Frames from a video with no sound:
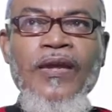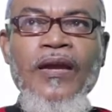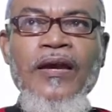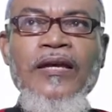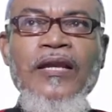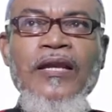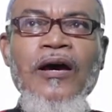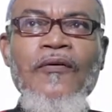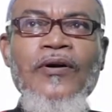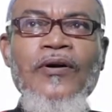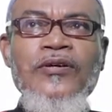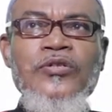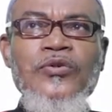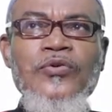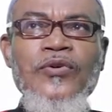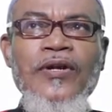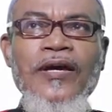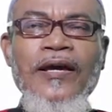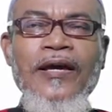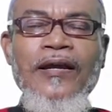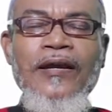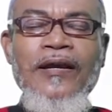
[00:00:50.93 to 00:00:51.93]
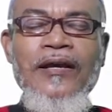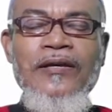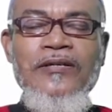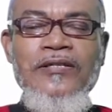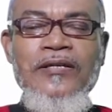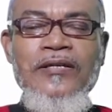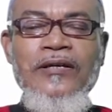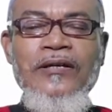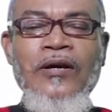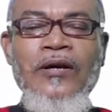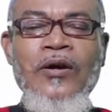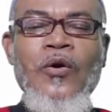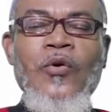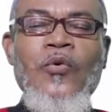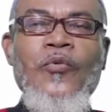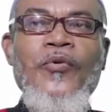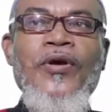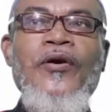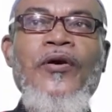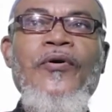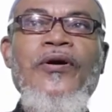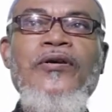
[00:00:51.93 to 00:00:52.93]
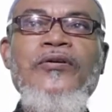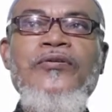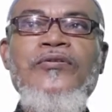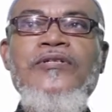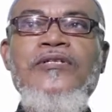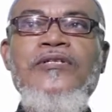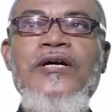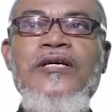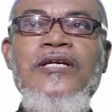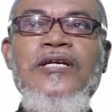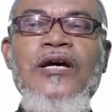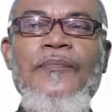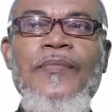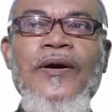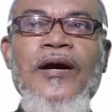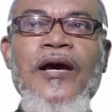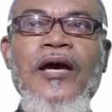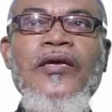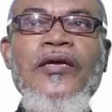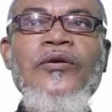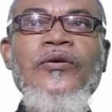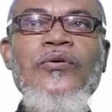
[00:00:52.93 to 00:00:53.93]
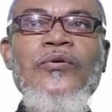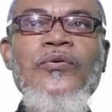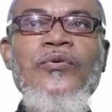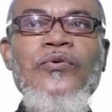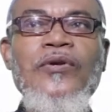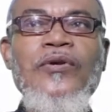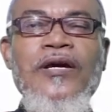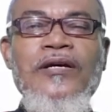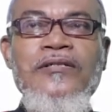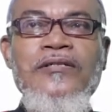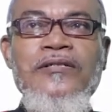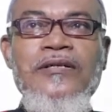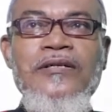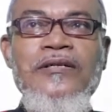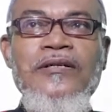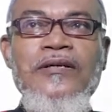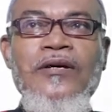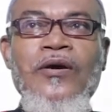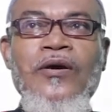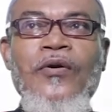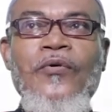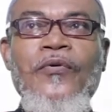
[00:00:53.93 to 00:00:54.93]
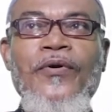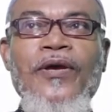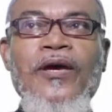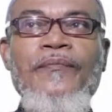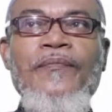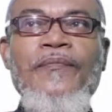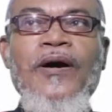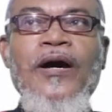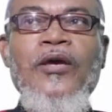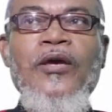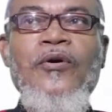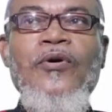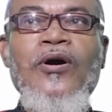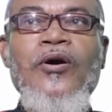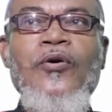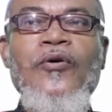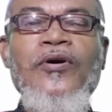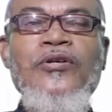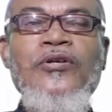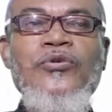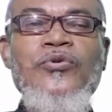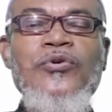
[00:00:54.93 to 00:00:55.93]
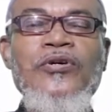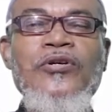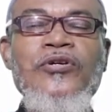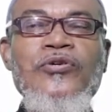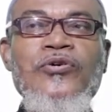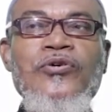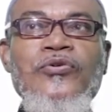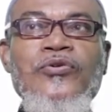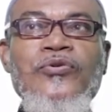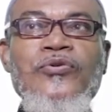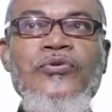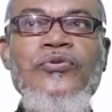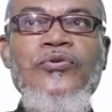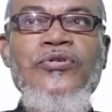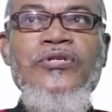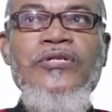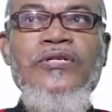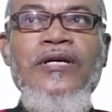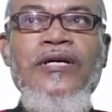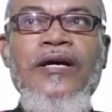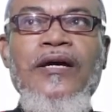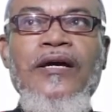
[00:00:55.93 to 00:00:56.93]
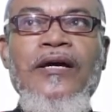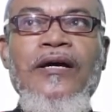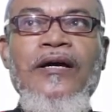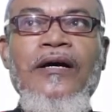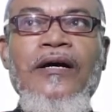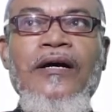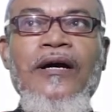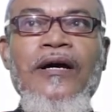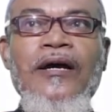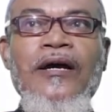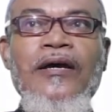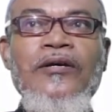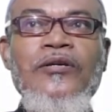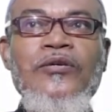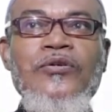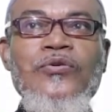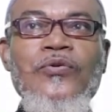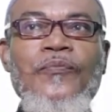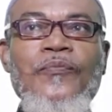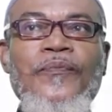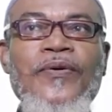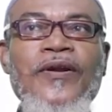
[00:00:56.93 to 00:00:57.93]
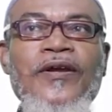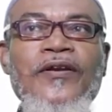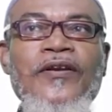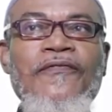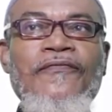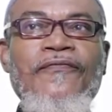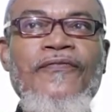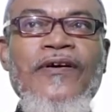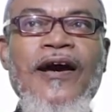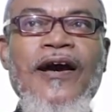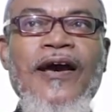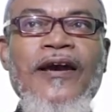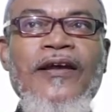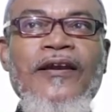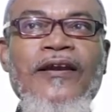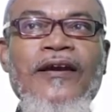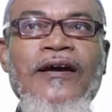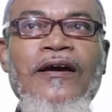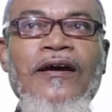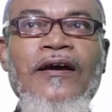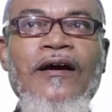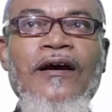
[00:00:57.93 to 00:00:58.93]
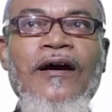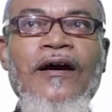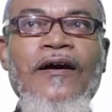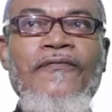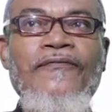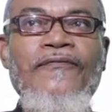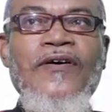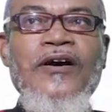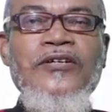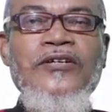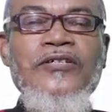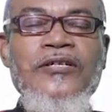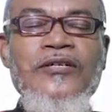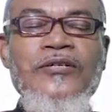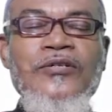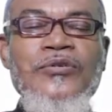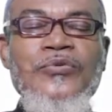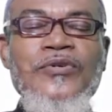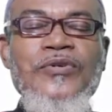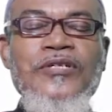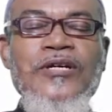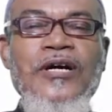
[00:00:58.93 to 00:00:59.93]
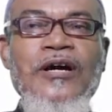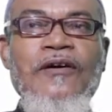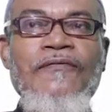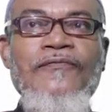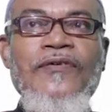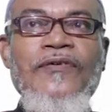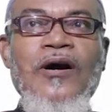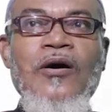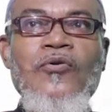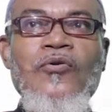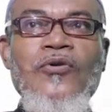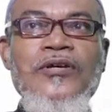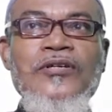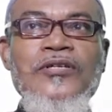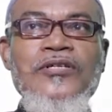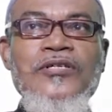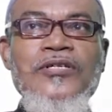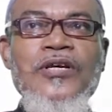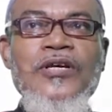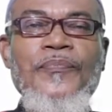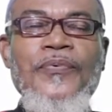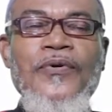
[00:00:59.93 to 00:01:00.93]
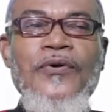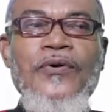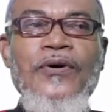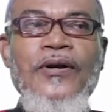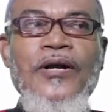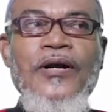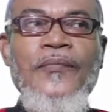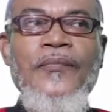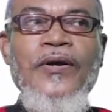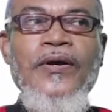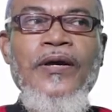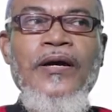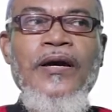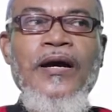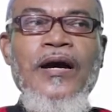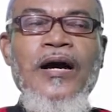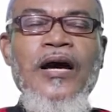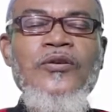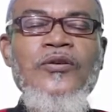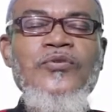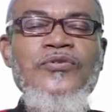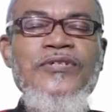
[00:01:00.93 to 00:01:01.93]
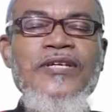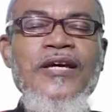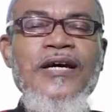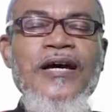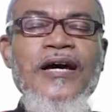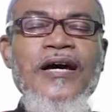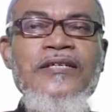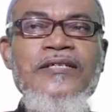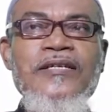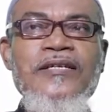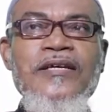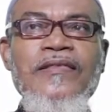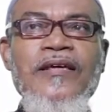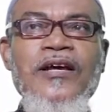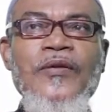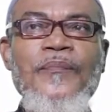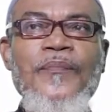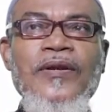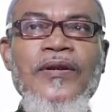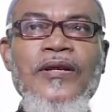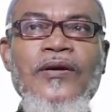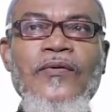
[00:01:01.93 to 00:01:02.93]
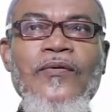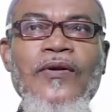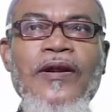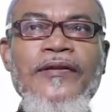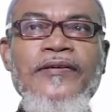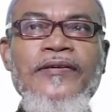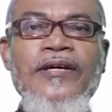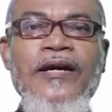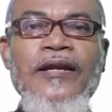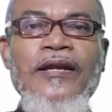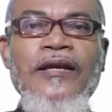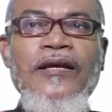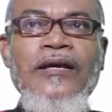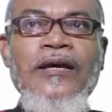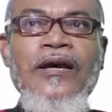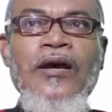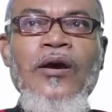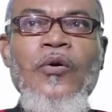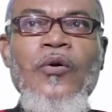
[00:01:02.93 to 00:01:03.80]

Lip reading: in our today lesson, we are going to start up a new lesson whereby you are going to introduce into predefined functions which are found in C programming. And to take us in that particular journey,